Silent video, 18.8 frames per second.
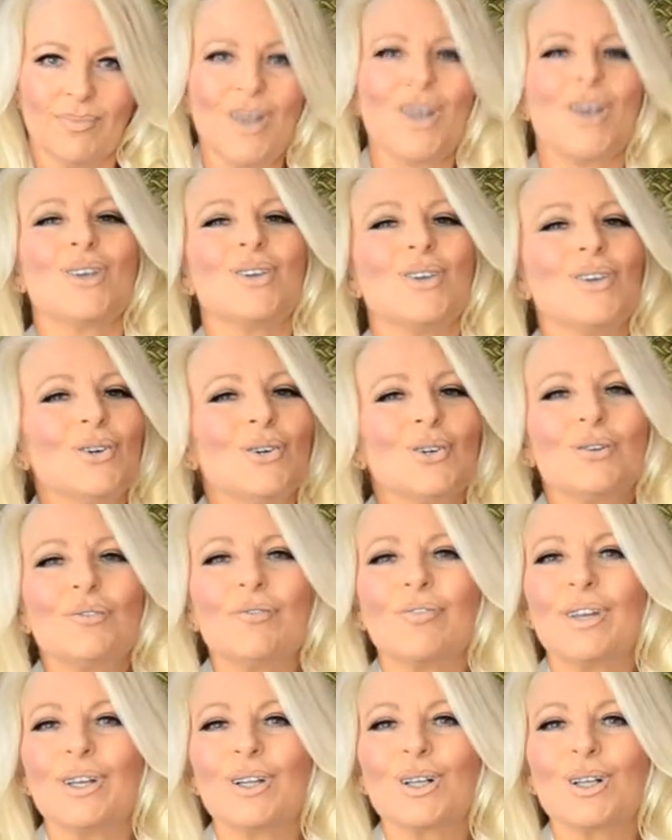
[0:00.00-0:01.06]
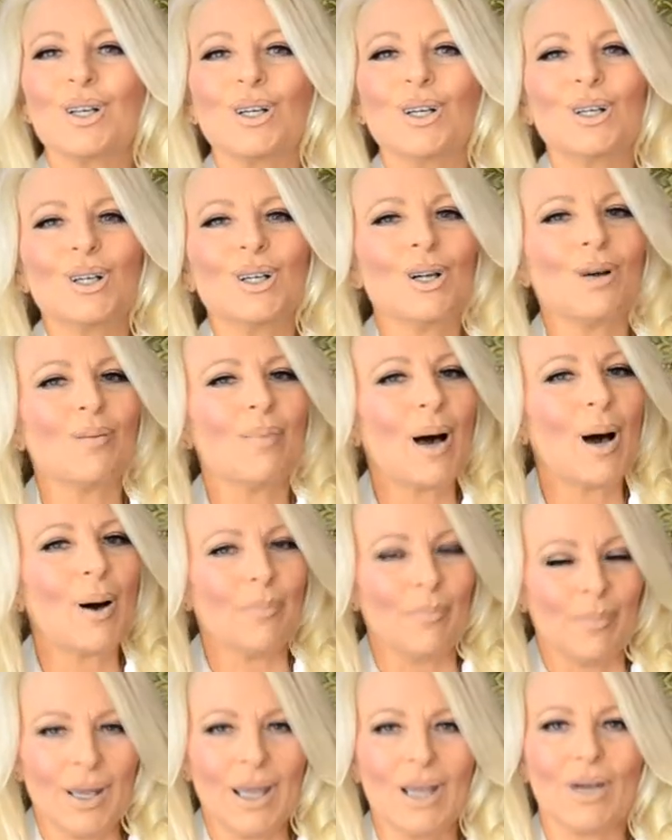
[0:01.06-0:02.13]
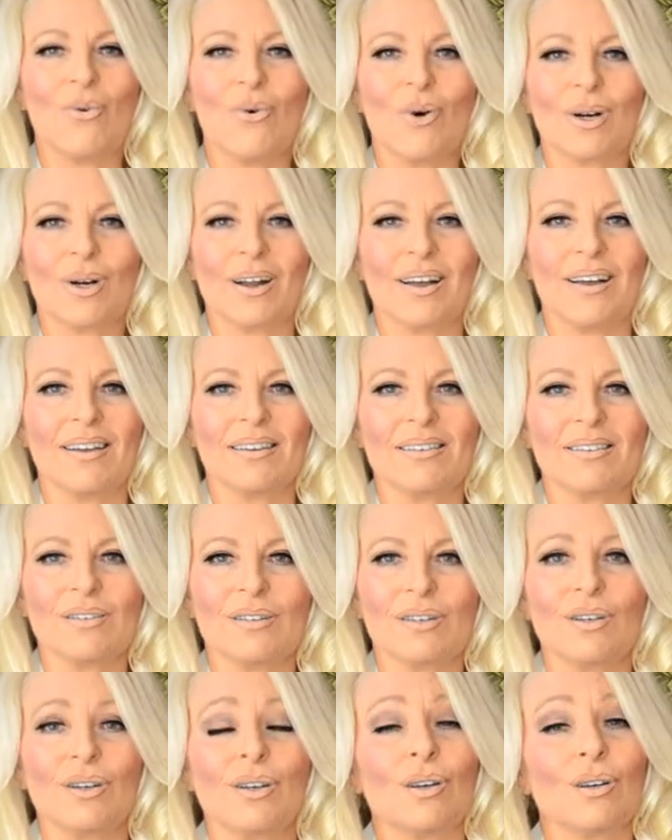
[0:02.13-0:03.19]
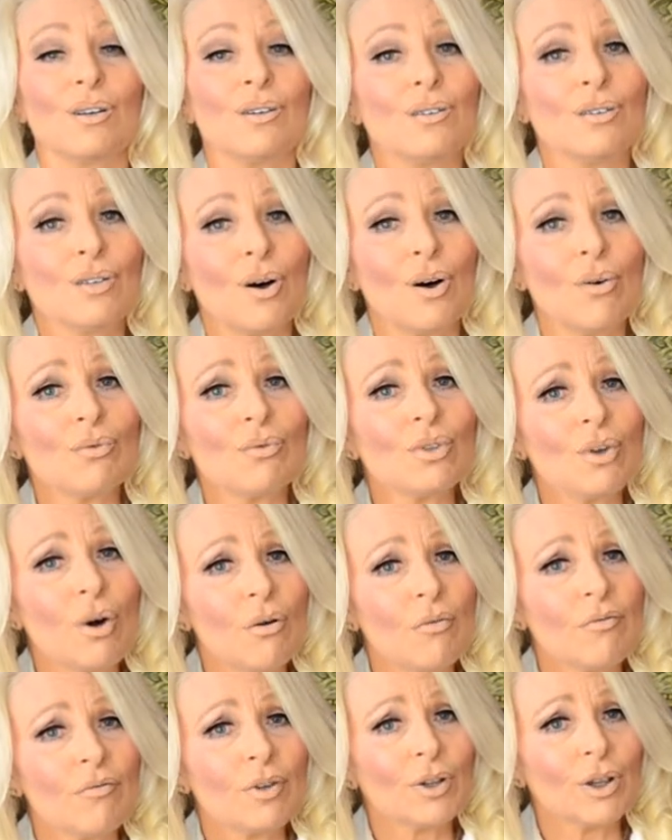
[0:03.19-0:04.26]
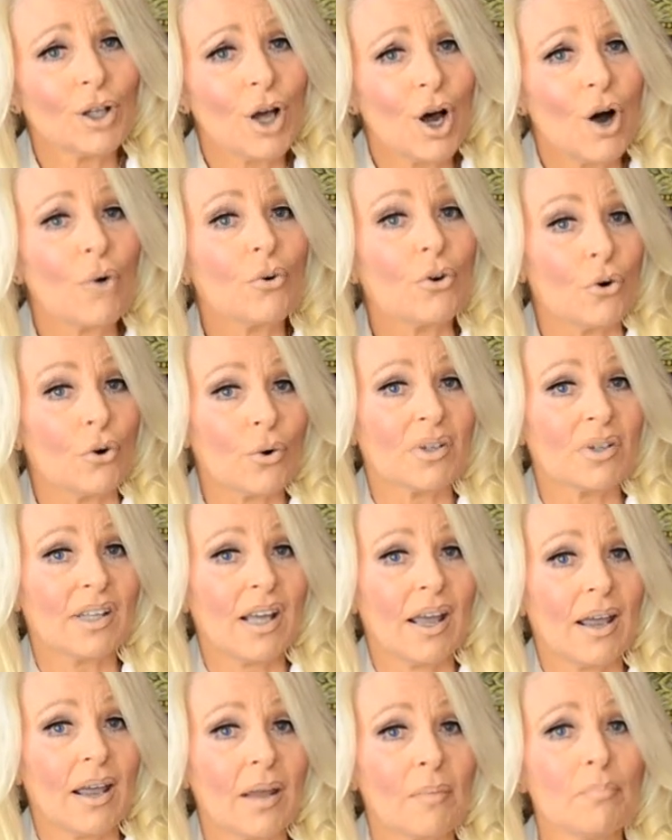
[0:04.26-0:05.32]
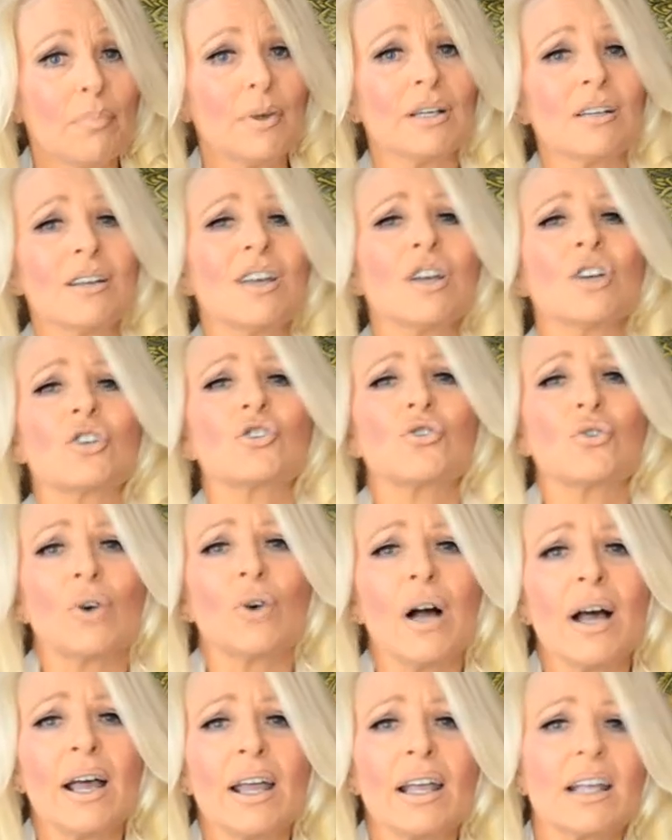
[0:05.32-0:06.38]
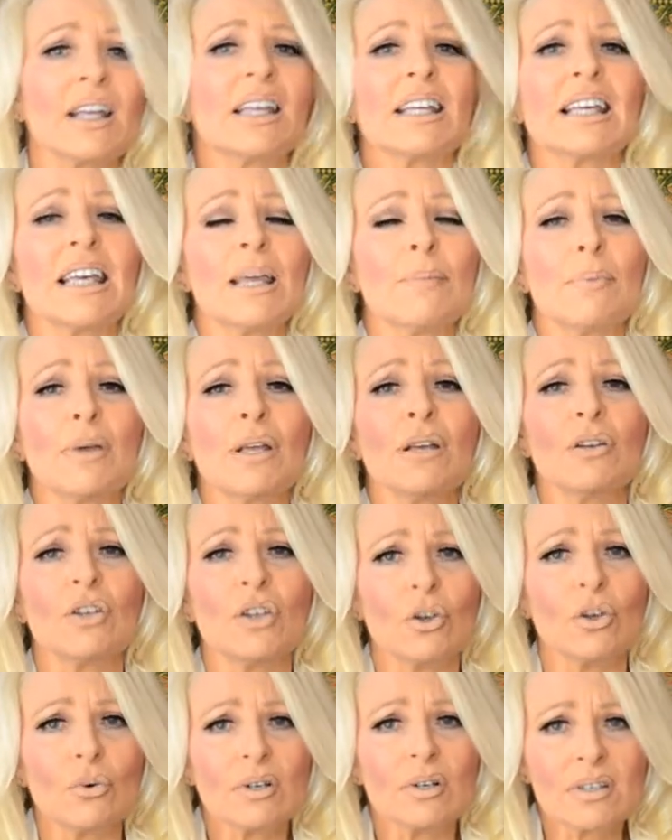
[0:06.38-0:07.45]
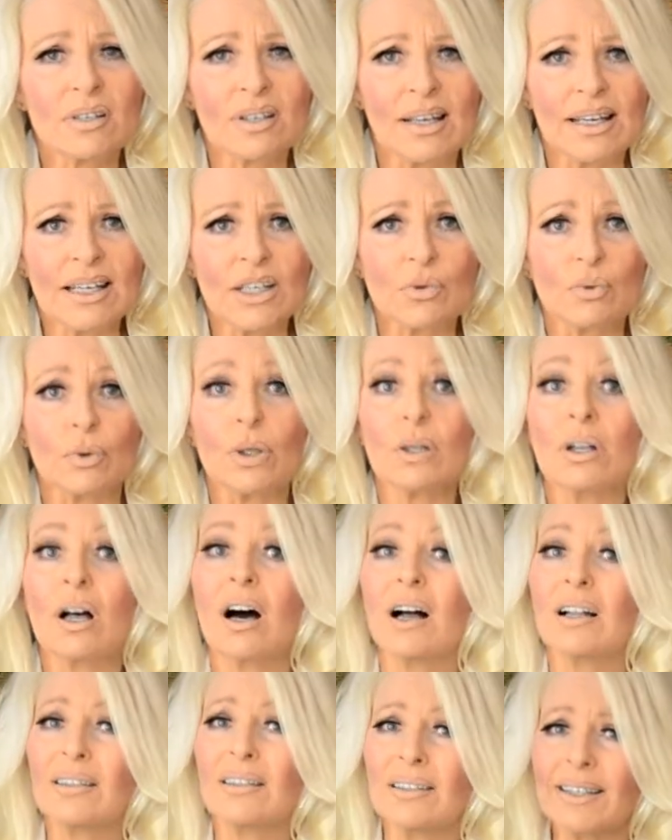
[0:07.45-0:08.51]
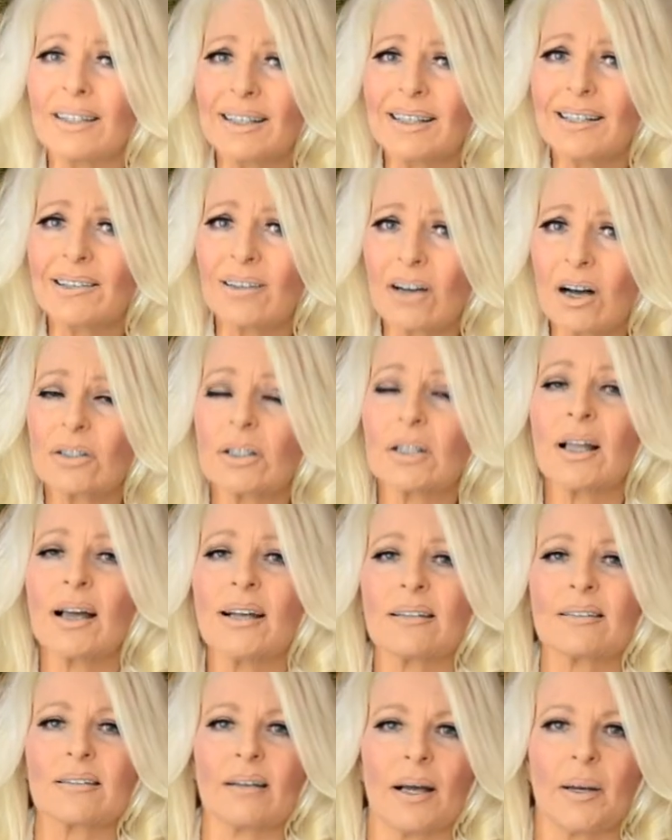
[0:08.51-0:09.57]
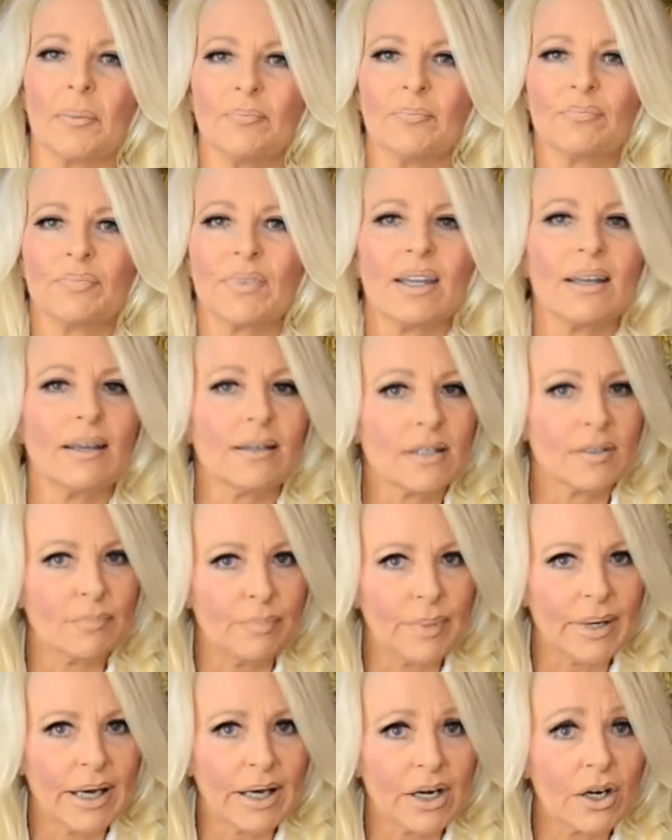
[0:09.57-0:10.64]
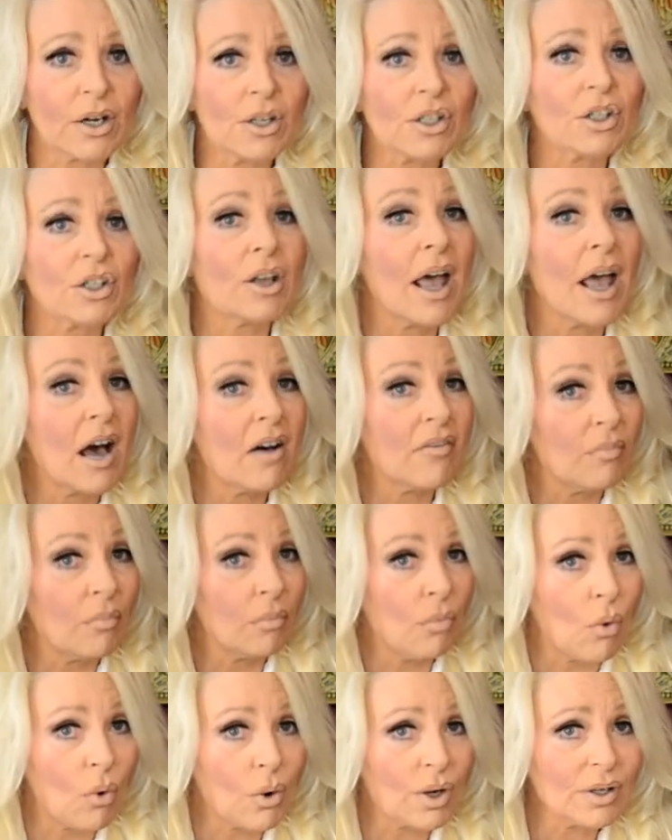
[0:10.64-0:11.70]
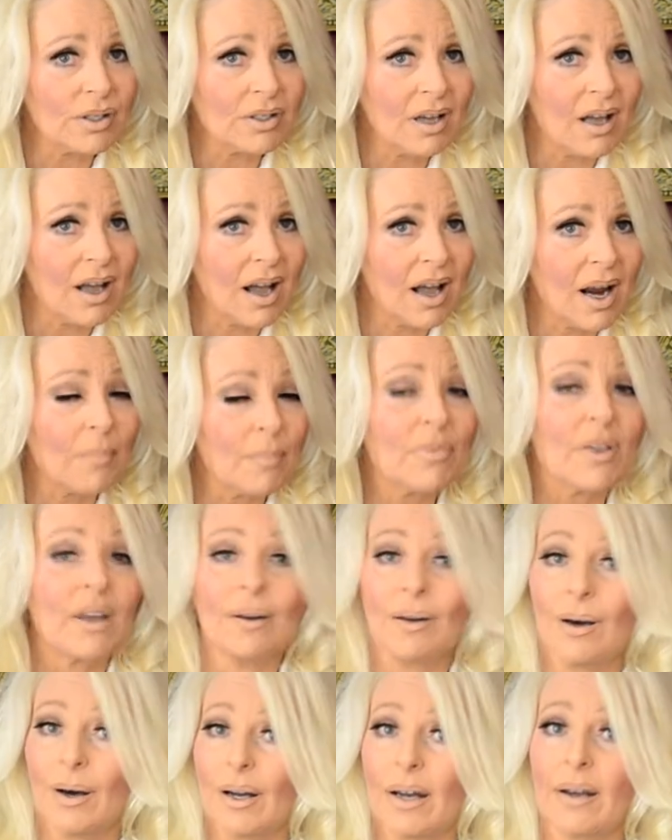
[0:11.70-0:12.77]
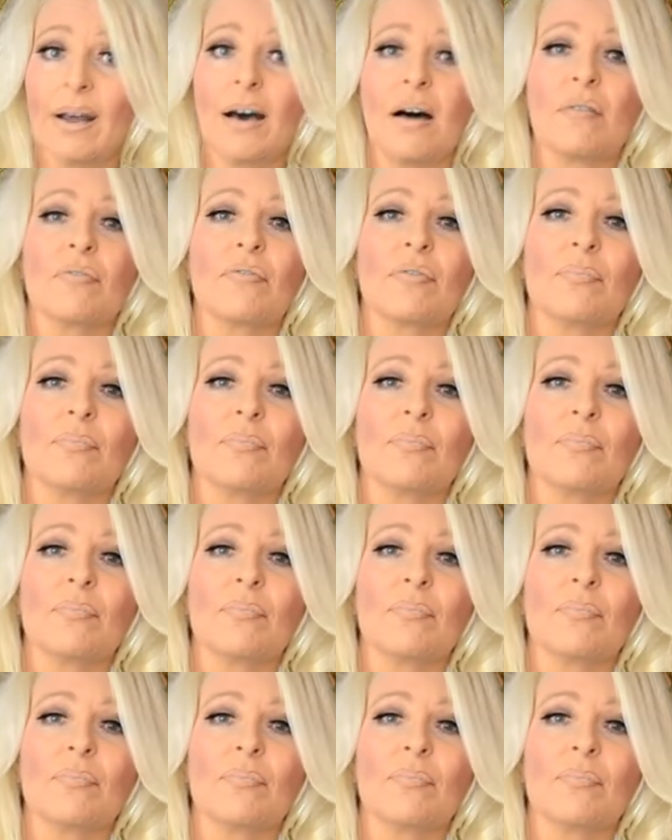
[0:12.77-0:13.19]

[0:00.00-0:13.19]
You'll feel good about being organized. Don't overload your day, but try keeping your schedule a little on the light side. It's better to have more time than not enough.